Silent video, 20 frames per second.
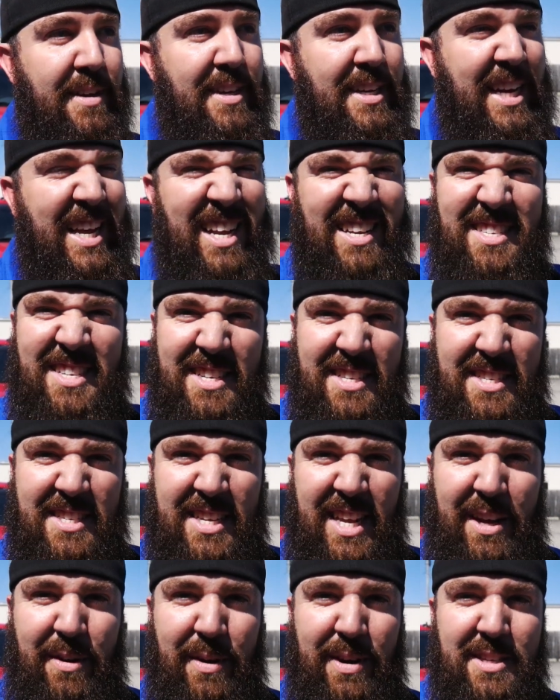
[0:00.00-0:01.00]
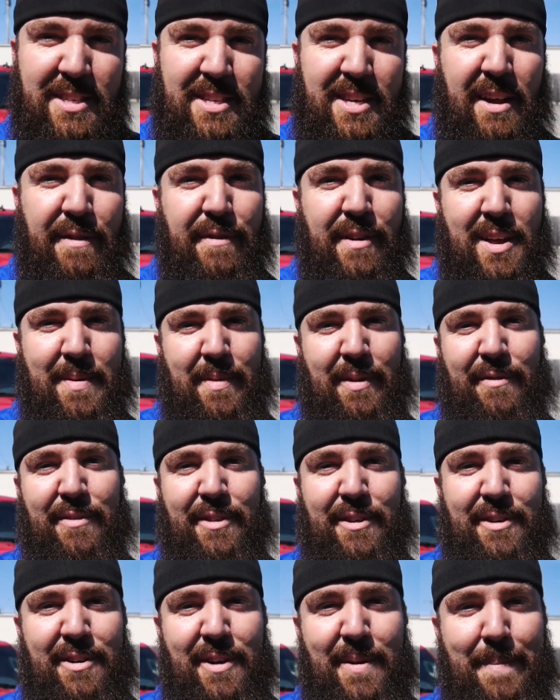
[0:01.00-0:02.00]
I guess, secret stuff coming for
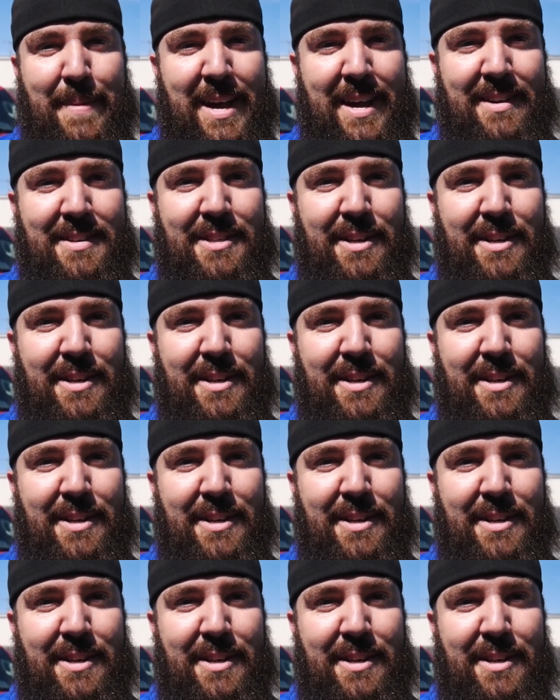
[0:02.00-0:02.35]
the Duramax.